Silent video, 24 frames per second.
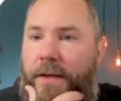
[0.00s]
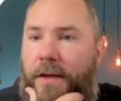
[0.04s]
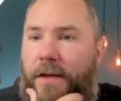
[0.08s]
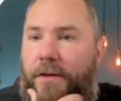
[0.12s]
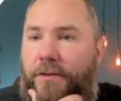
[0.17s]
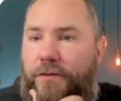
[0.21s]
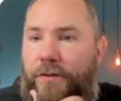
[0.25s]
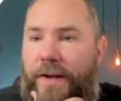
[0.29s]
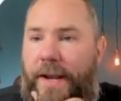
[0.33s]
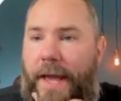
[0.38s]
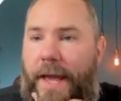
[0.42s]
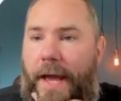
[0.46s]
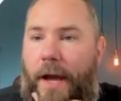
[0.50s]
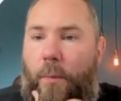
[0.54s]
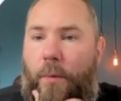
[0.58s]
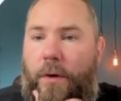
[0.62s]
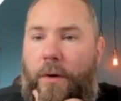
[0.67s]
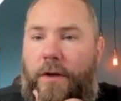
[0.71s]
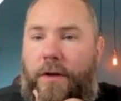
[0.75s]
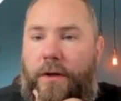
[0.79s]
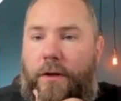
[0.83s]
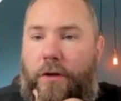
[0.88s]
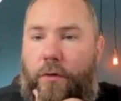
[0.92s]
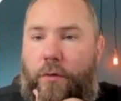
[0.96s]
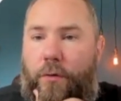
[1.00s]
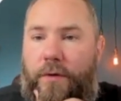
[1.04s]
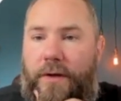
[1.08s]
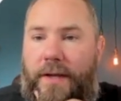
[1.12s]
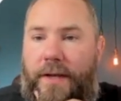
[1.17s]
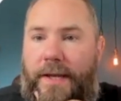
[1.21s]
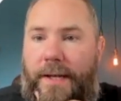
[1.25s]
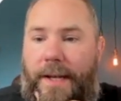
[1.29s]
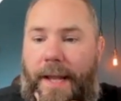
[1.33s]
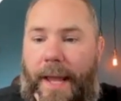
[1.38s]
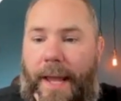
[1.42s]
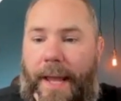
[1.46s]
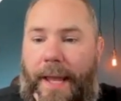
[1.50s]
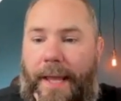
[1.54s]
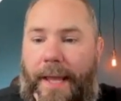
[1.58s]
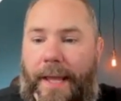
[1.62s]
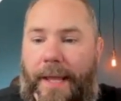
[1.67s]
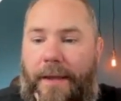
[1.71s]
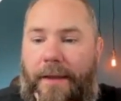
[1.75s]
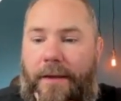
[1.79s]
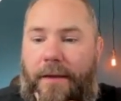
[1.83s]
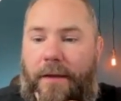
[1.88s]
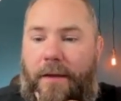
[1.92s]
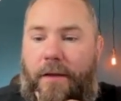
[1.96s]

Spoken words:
So now we're going to create a